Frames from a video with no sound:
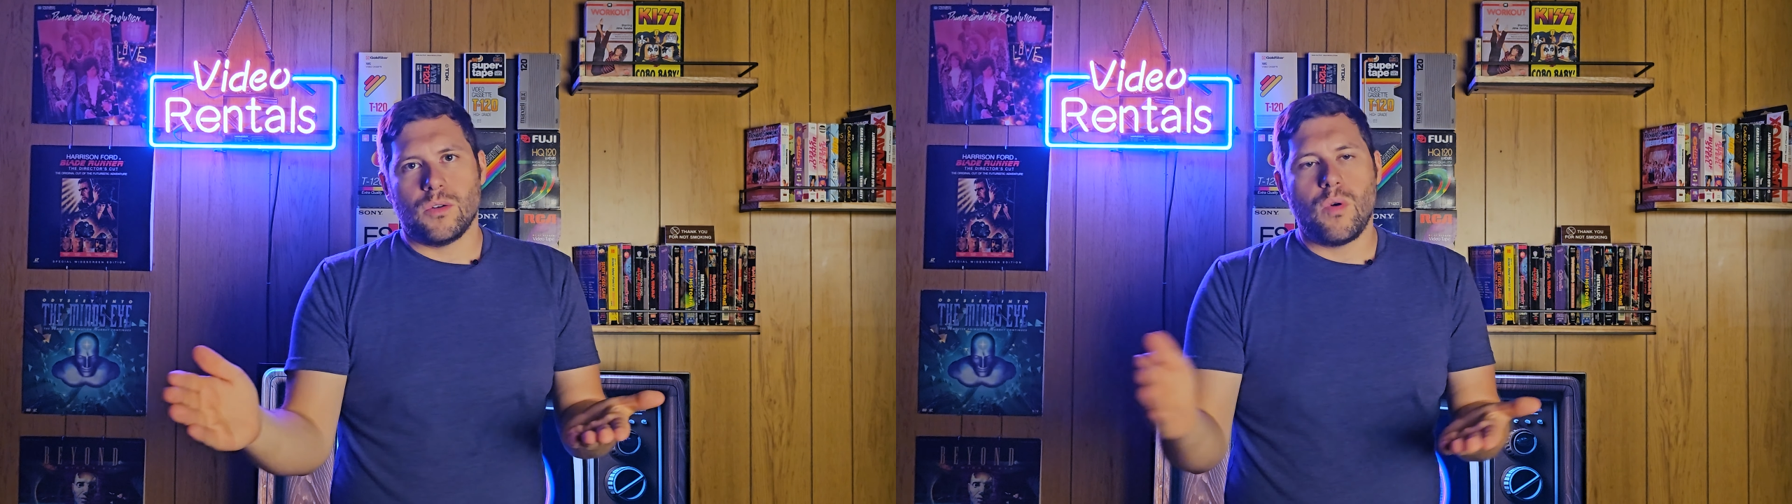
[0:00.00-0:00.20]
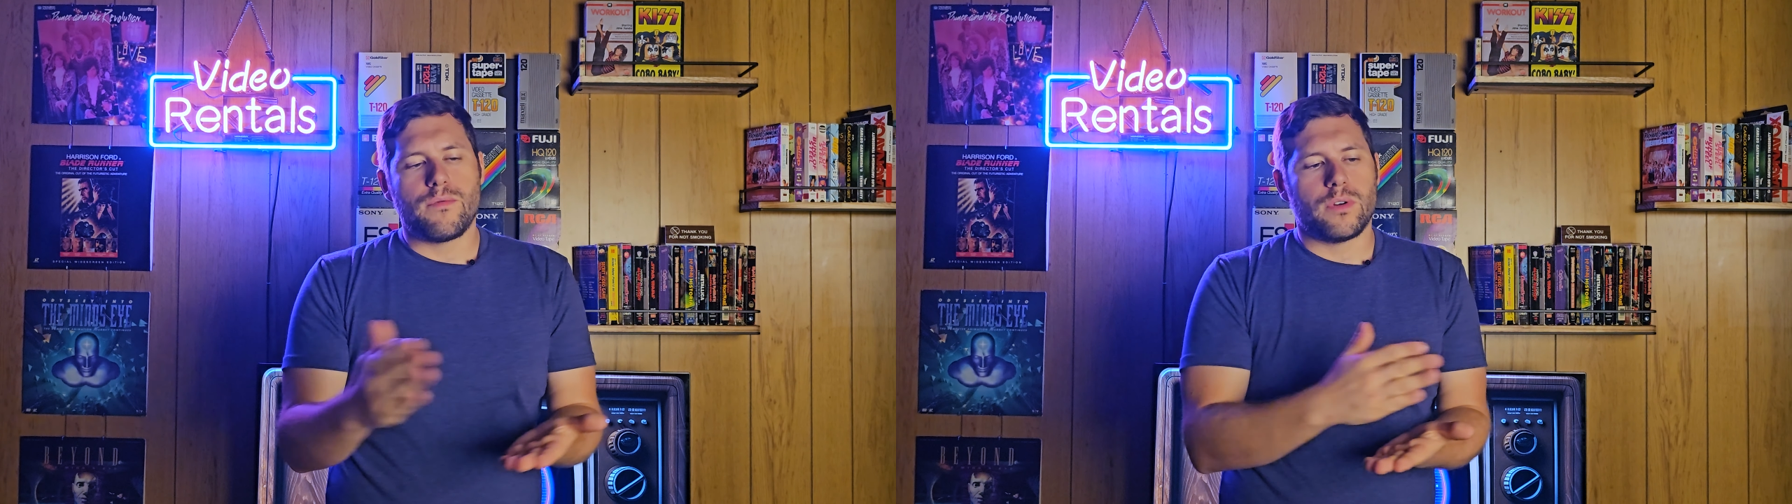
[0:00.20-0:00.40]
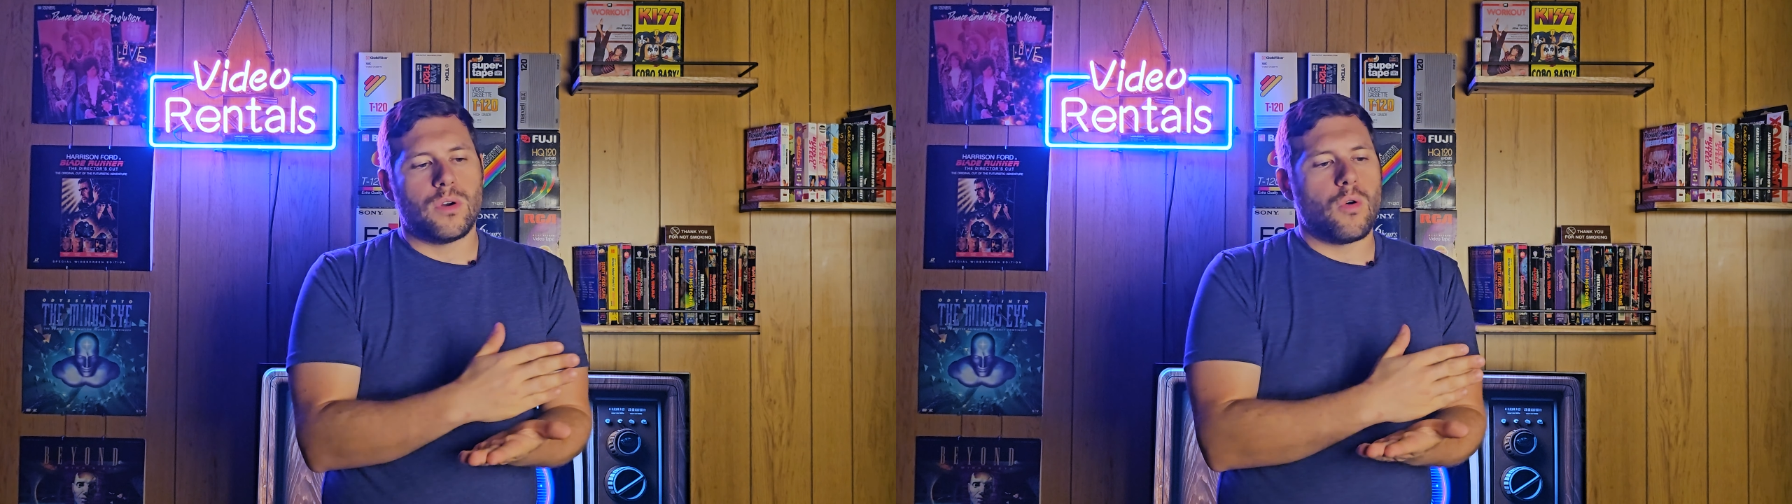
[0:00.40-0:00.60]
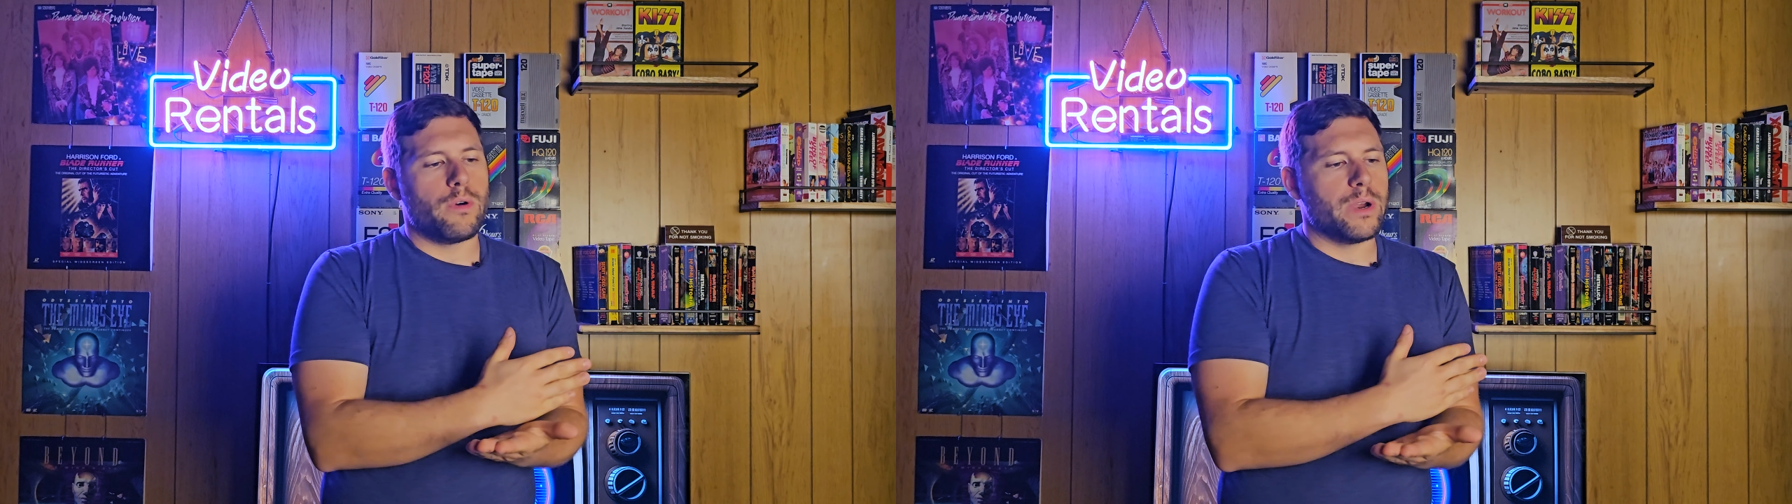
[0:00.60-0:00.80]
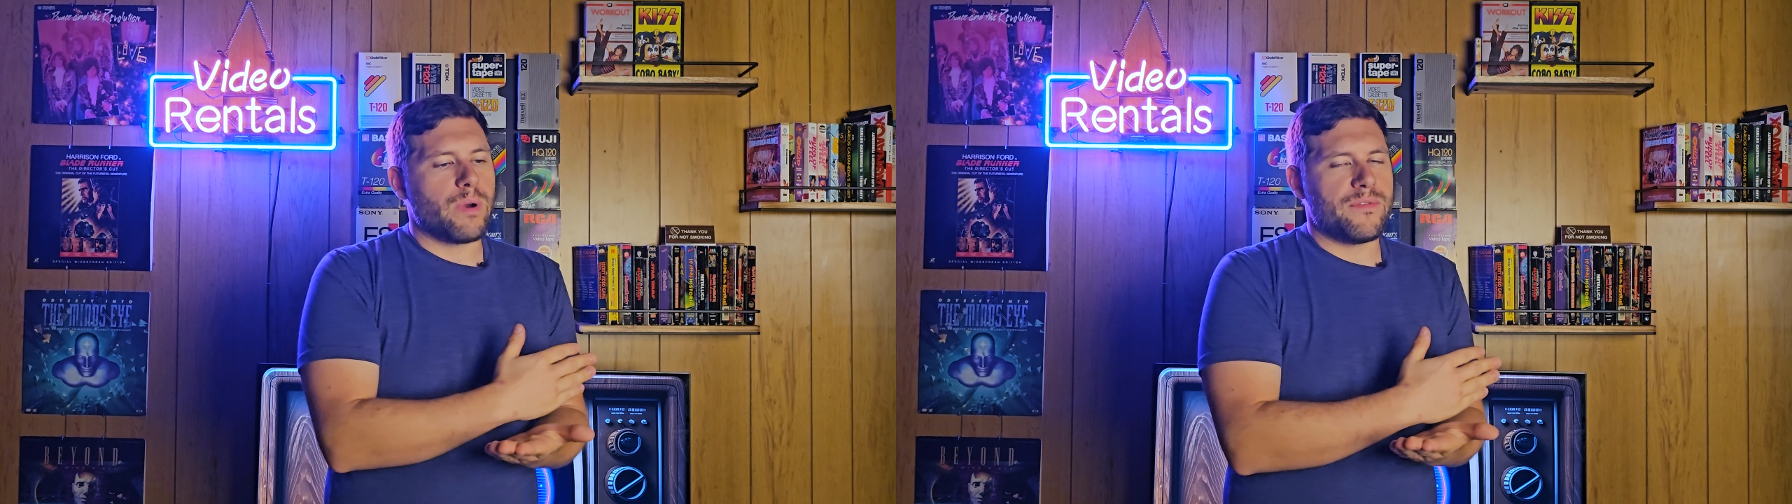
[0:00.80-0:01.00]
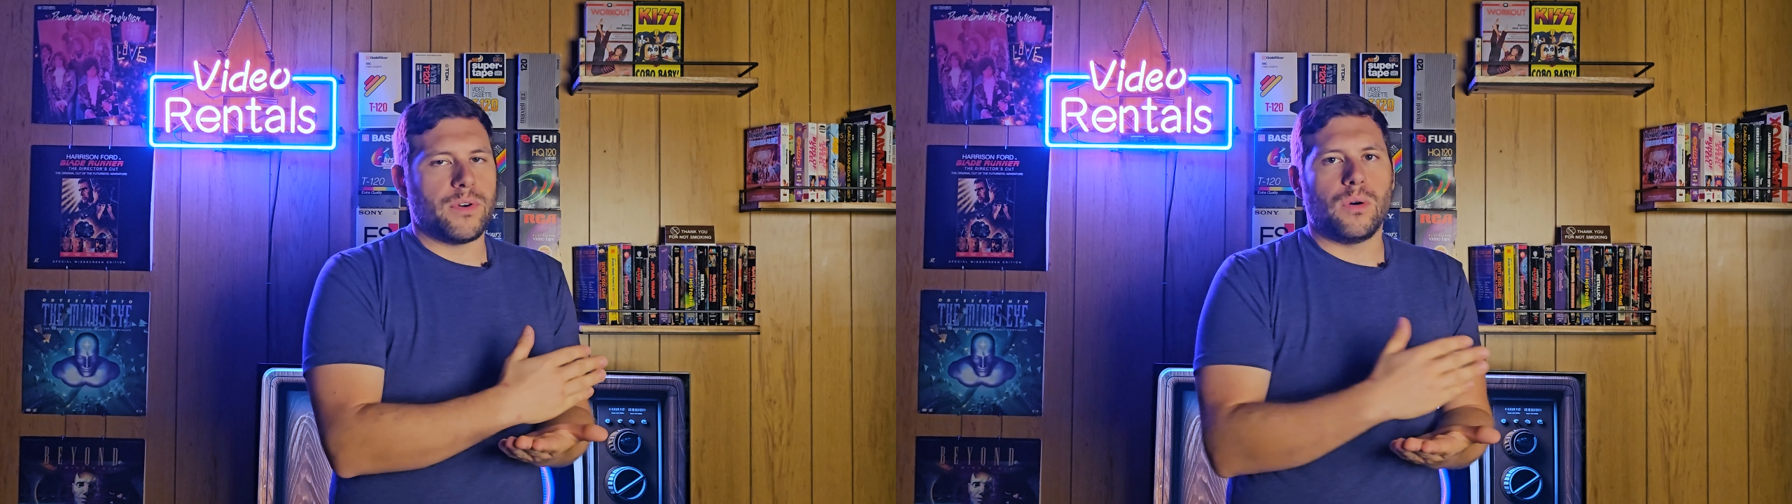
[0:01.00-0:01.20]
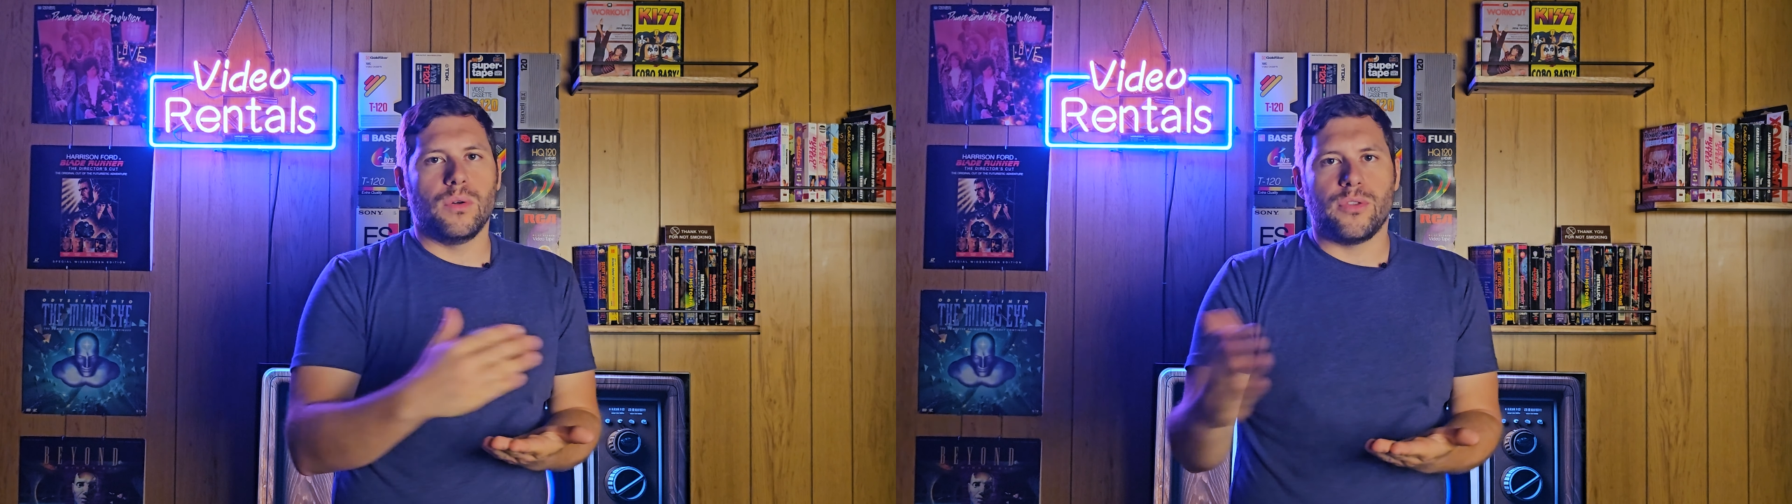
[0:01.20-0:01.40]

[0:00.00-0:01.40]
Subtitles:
whoever choreographed the whole